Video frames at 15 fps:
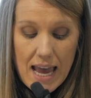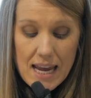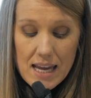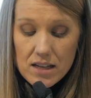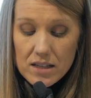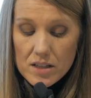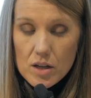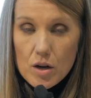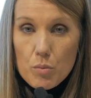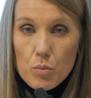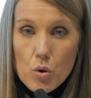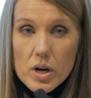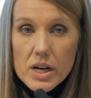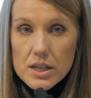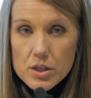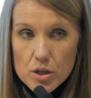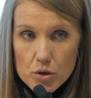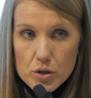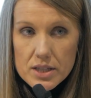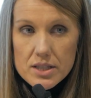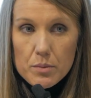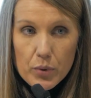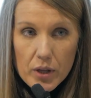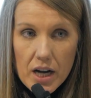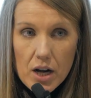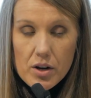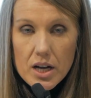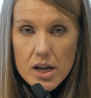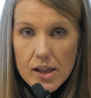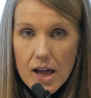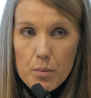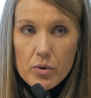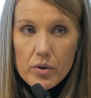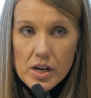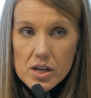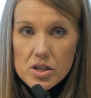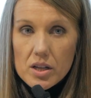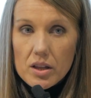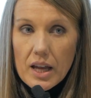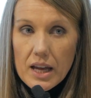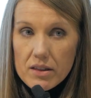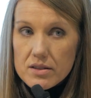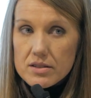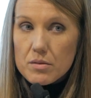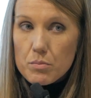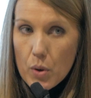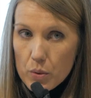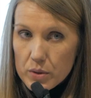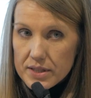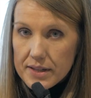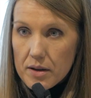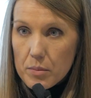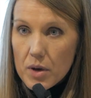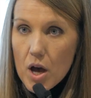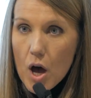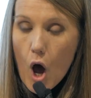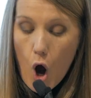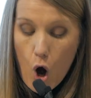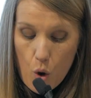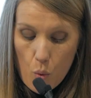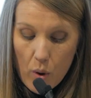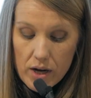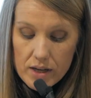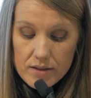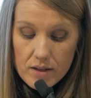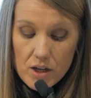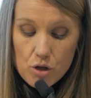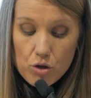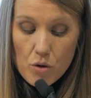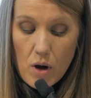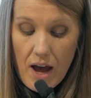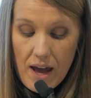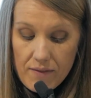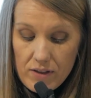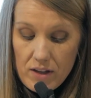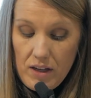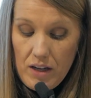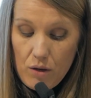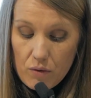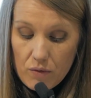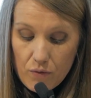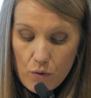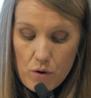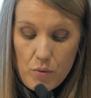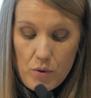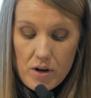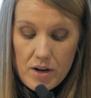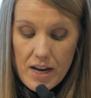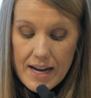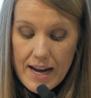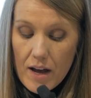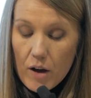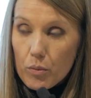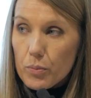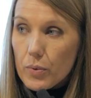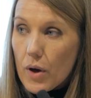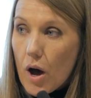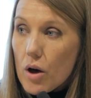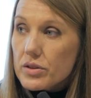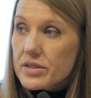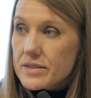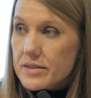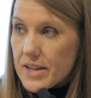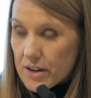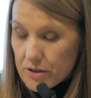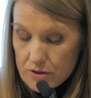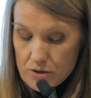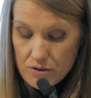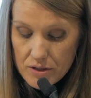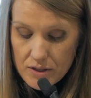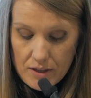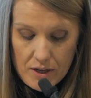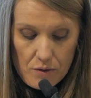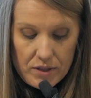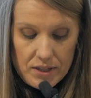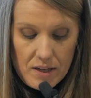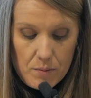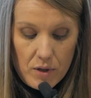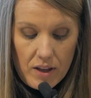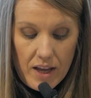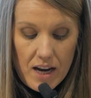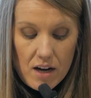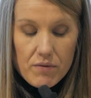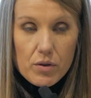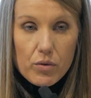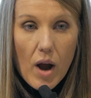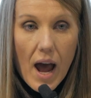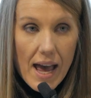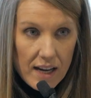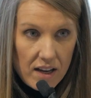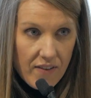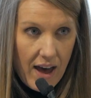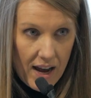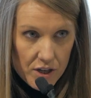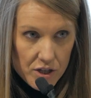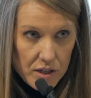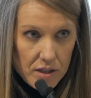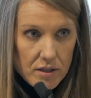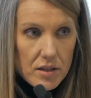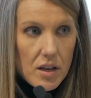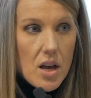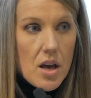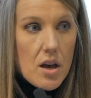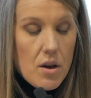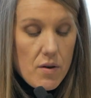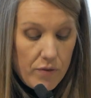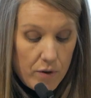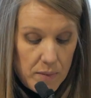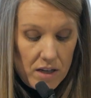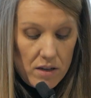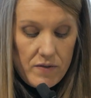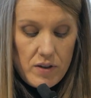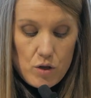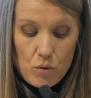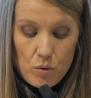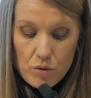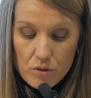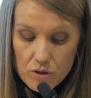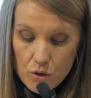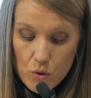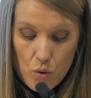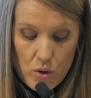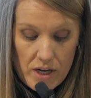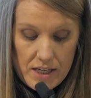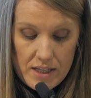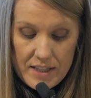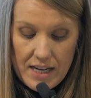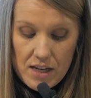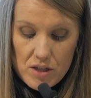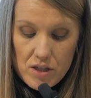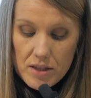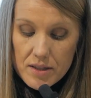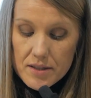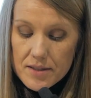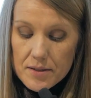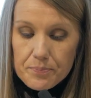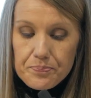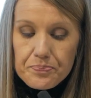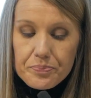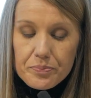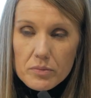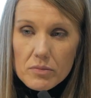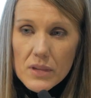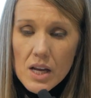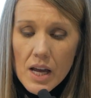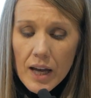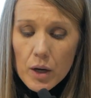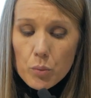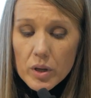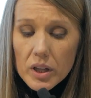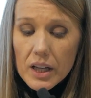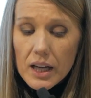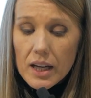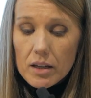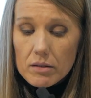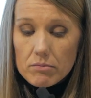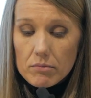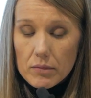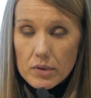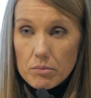And more interdisciplinary collaboration like this symposium are what is going to drive the needle forward and help all sectors, stimulate a variety of actions from individuals to organizations and really